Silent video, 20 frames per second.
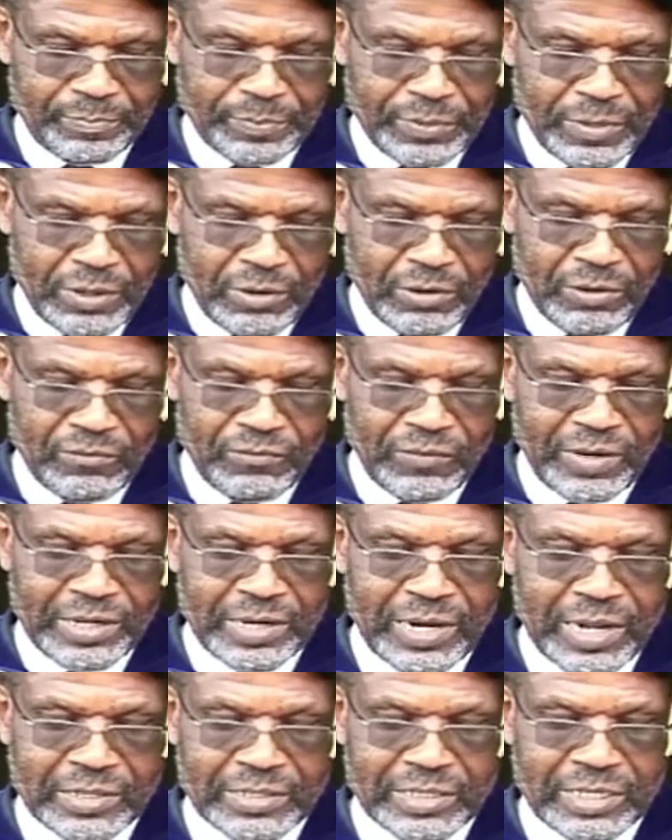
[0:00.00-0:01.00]
of
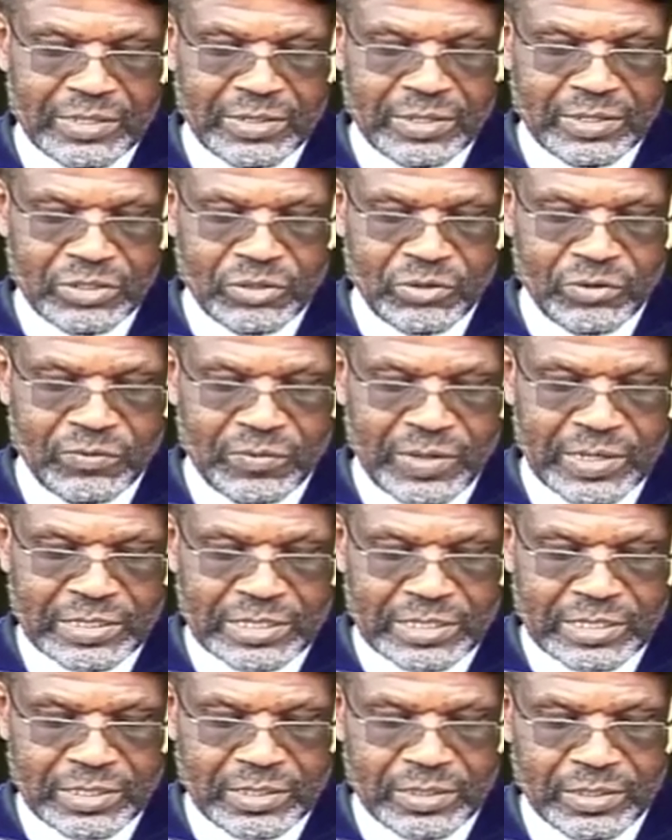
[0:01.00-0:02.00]
financing this
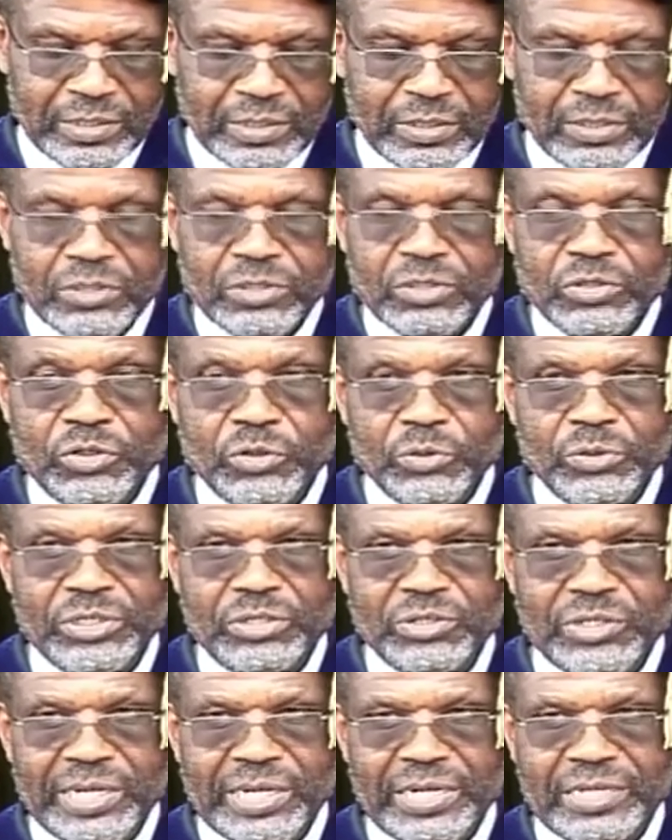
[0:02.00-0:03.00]
university should
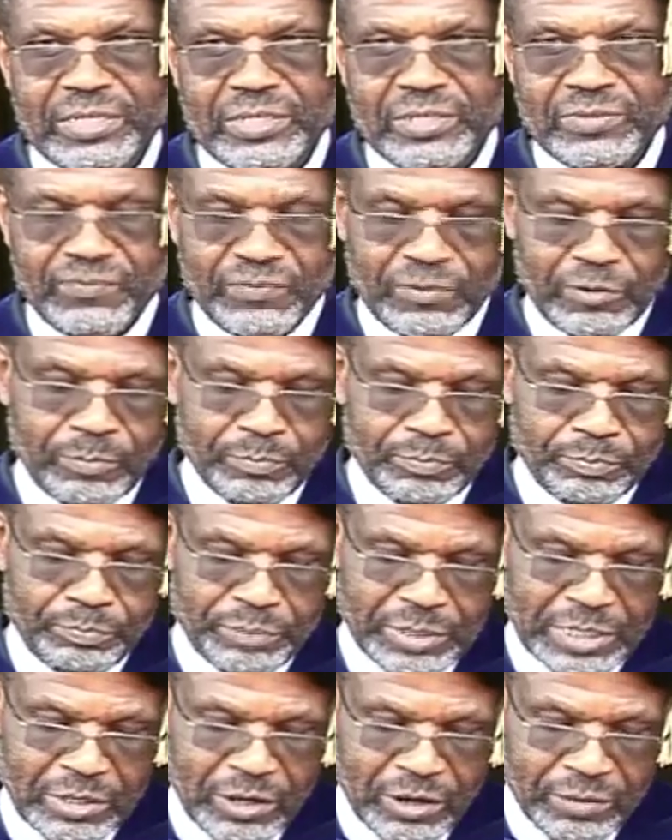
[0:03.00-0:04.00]
change from
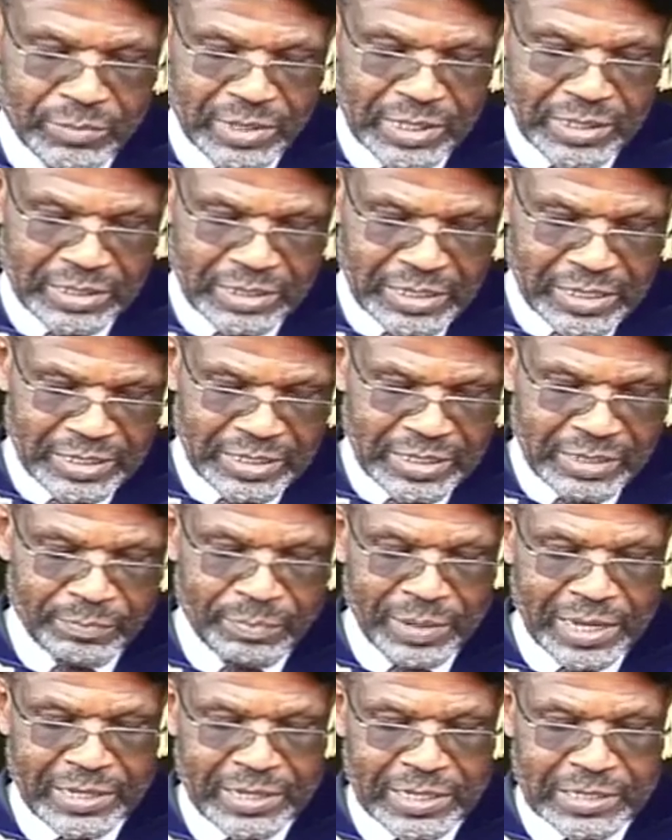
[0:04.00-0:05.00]
predominantly
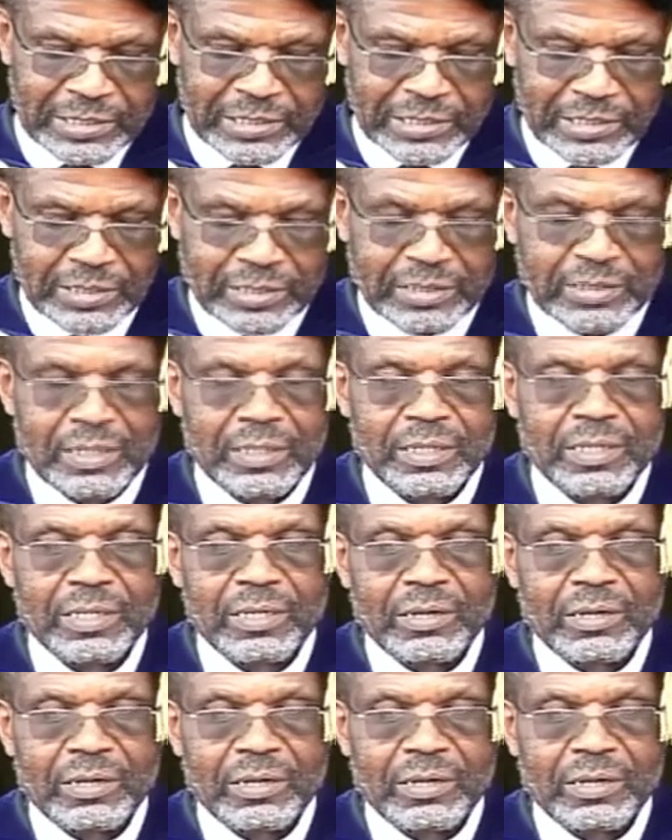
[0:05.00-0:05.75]
dependence on